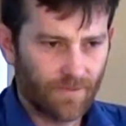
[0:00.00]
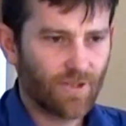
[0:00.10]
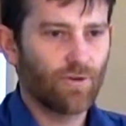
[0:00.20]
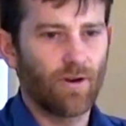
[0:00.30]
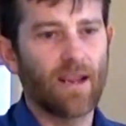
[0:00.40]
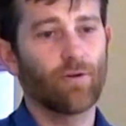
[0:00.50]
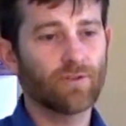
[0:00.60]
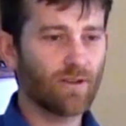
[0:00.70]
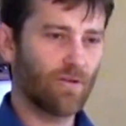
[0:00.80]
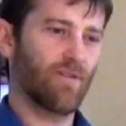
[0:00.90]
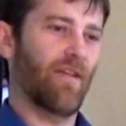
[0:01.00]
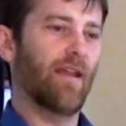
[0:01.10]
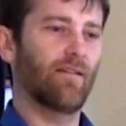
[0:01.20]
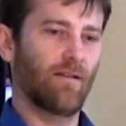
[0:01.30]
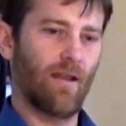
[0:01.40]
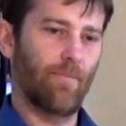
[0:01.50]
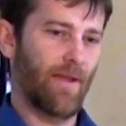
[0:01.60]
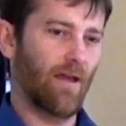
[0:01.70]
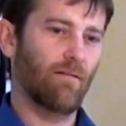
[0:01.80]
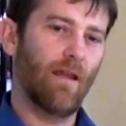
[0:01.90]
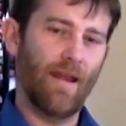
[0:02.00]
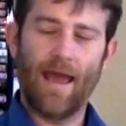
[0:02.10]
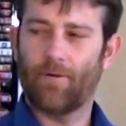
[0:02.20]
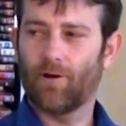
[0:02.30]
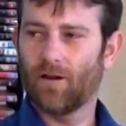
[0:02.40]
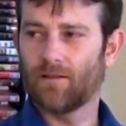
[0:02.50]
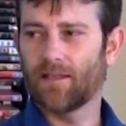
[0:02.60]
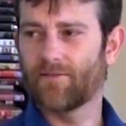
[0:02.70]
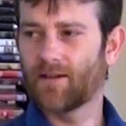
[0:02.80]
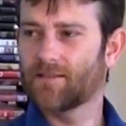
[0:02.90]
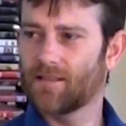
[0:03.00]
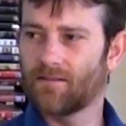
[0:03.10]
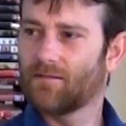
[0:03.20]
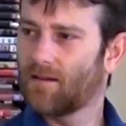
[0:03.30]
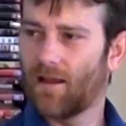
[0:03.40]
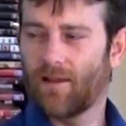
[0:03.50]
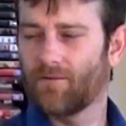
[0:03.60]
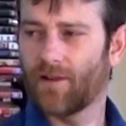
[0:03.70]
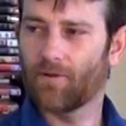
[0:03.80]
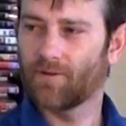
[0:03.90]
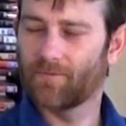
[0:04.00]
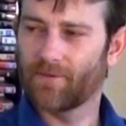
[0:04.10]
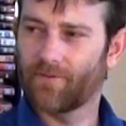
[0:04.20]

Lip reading: for sure. It also could have ended about an hour earlier than it did, and that would have been